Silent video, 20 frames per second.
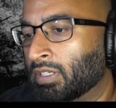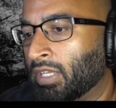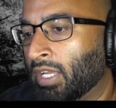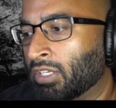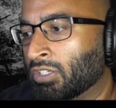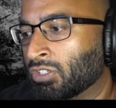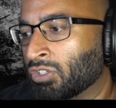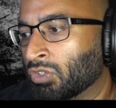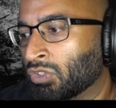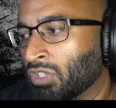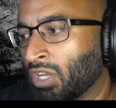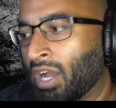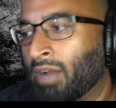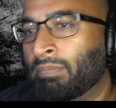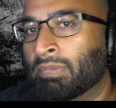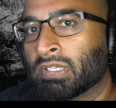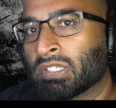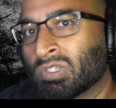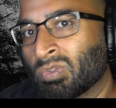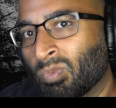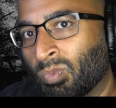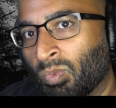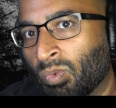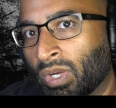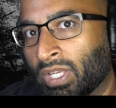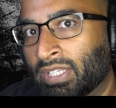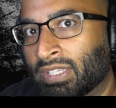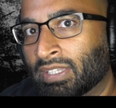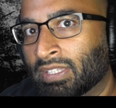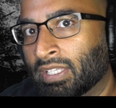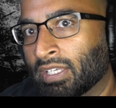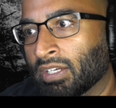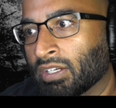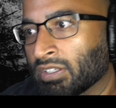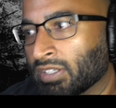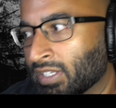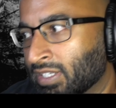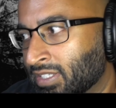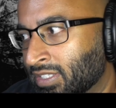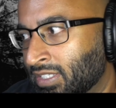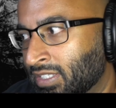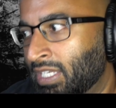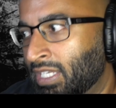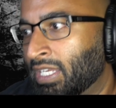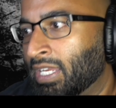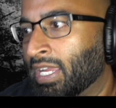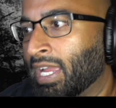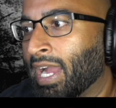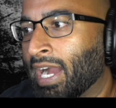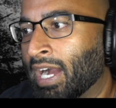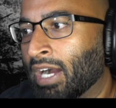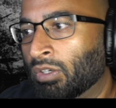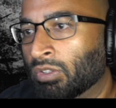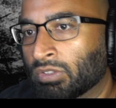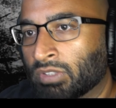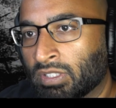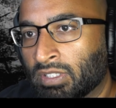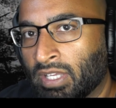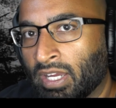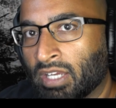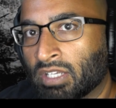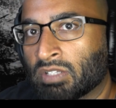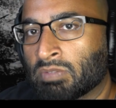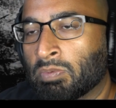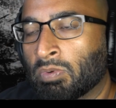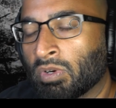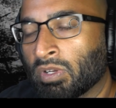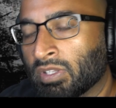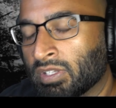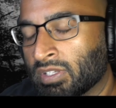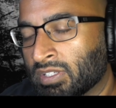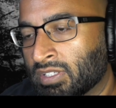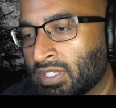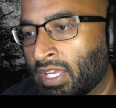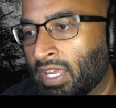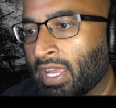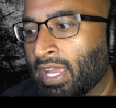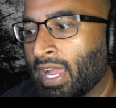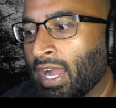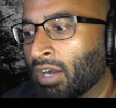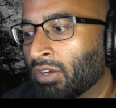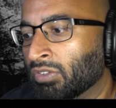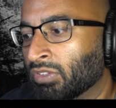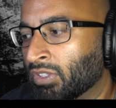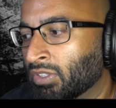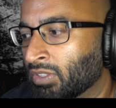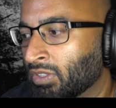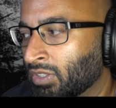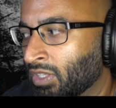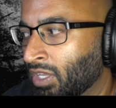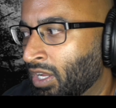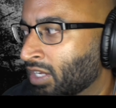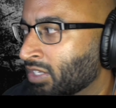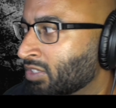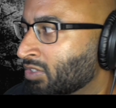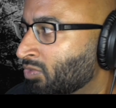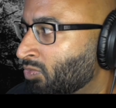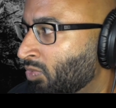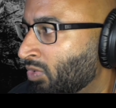and so Thomas went there to seek out the diaspora, to seek out the lost